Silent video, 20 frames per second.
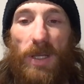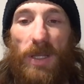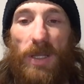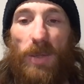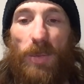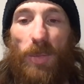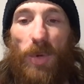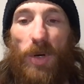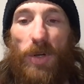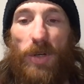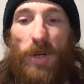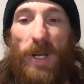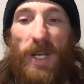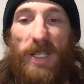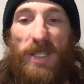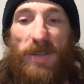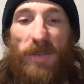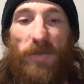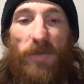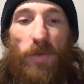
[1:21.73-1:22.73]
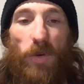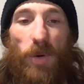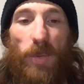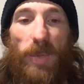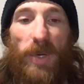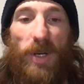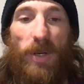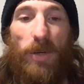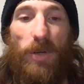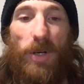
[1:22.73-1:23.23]
The motor has a
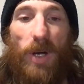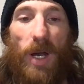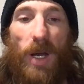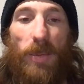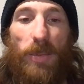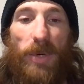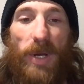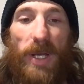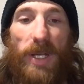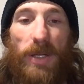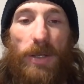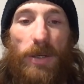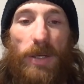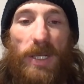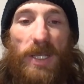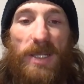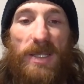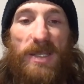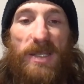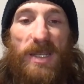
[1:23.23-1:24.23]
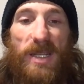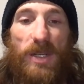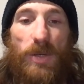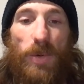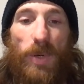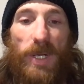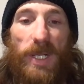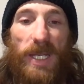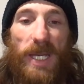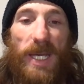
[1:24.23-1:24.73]
4-barrel carburetor and
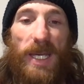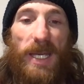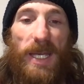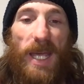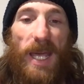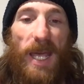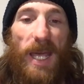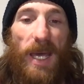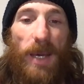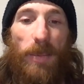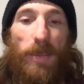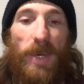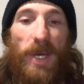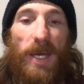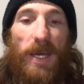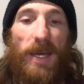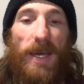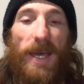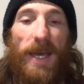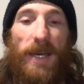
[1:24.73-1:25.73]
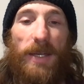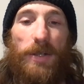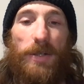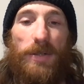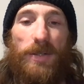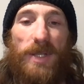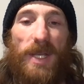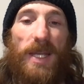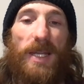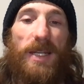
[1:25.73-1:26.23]
Z28 cam,
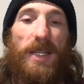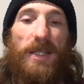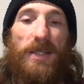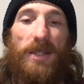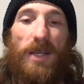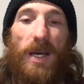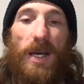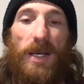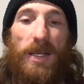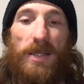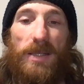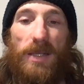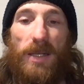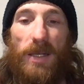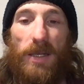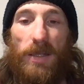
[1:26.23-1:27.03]
headers, and exhaust.